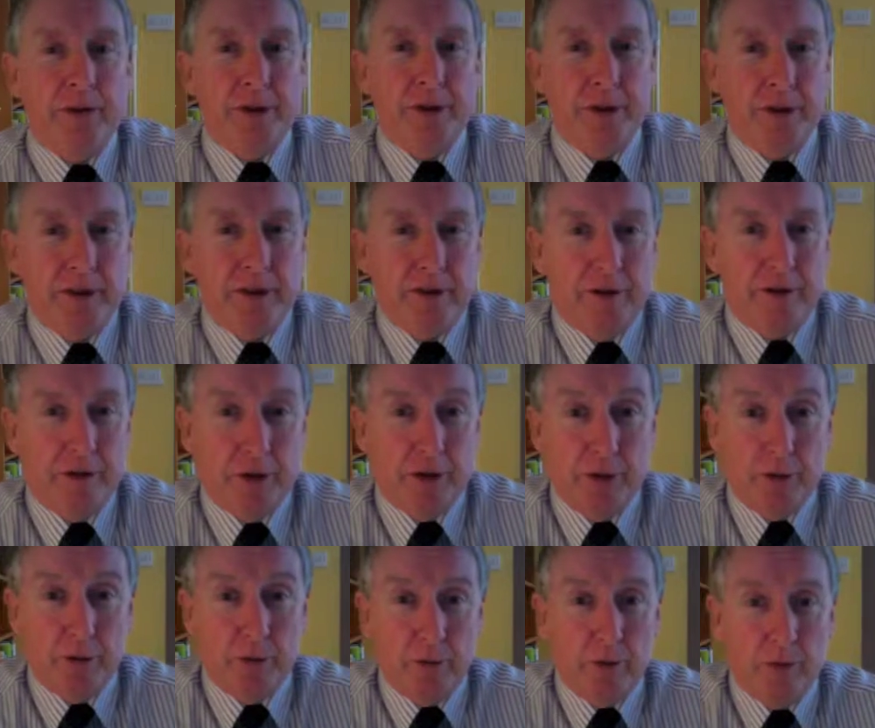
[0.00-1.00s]
that
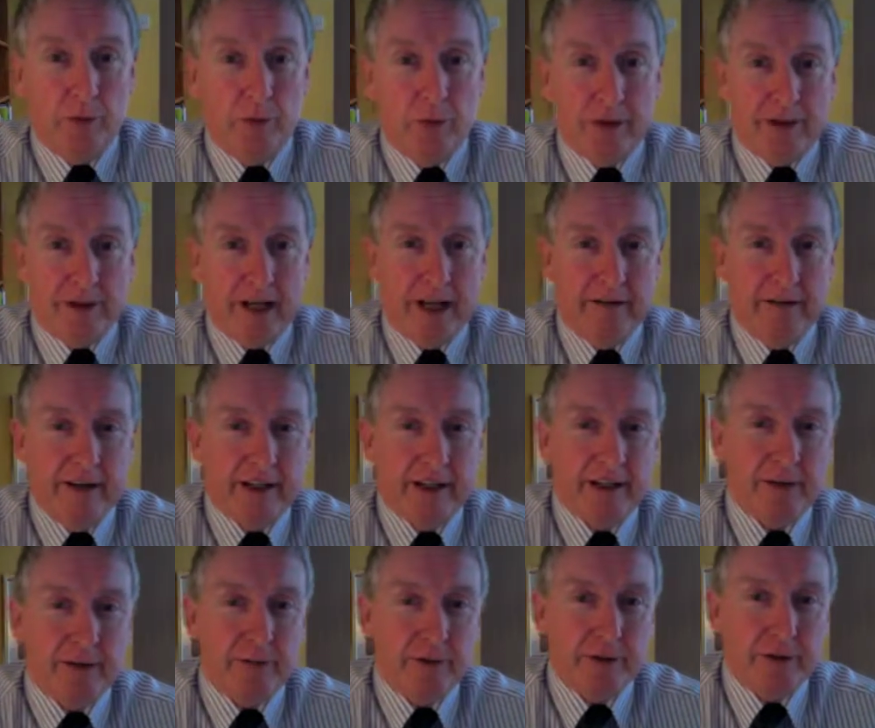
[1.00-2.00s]
you will direct
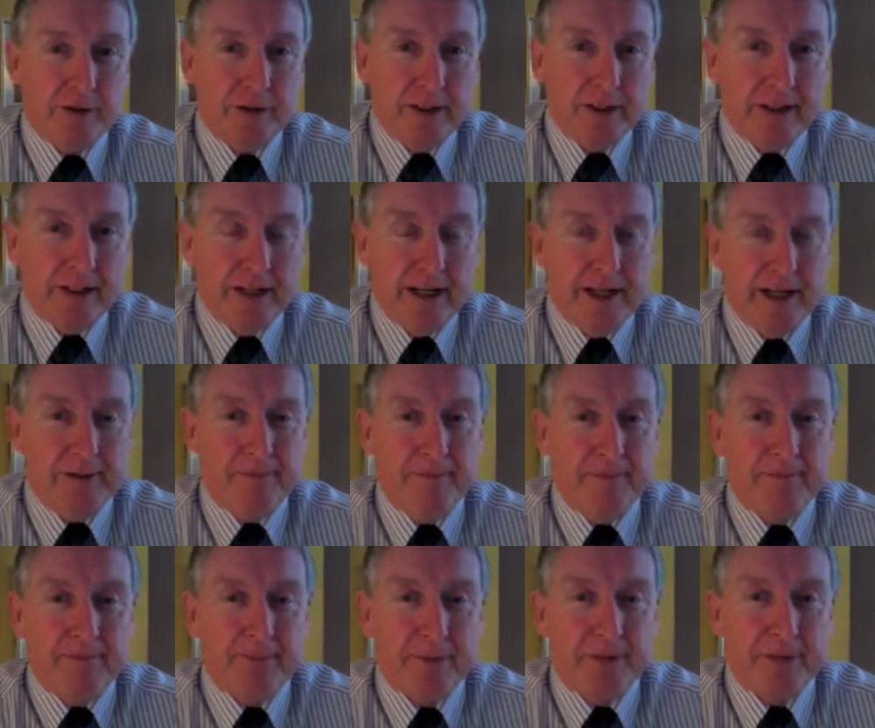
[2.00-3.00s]
them to
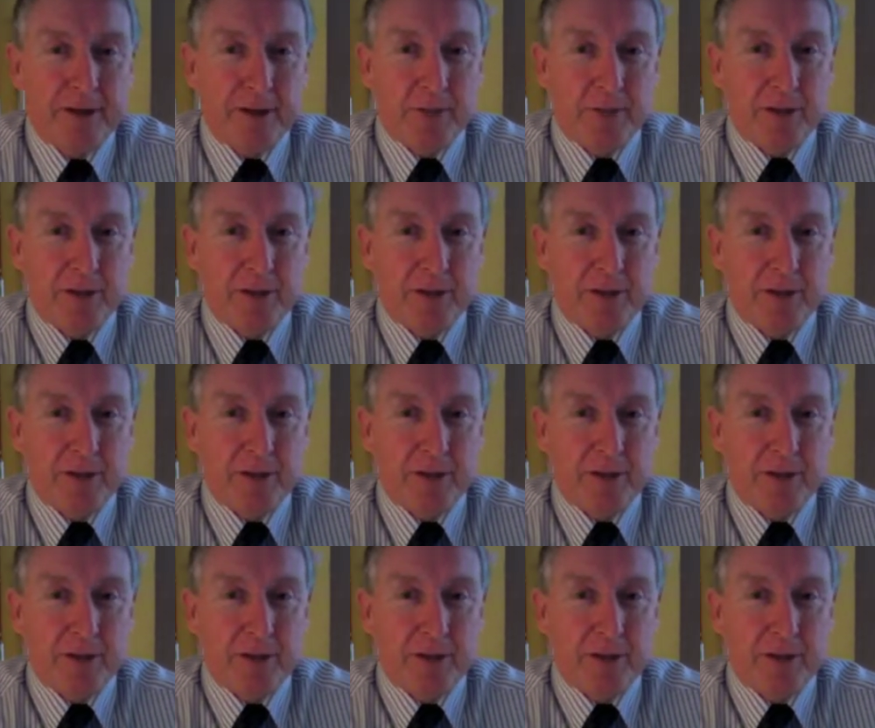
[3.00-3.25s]
the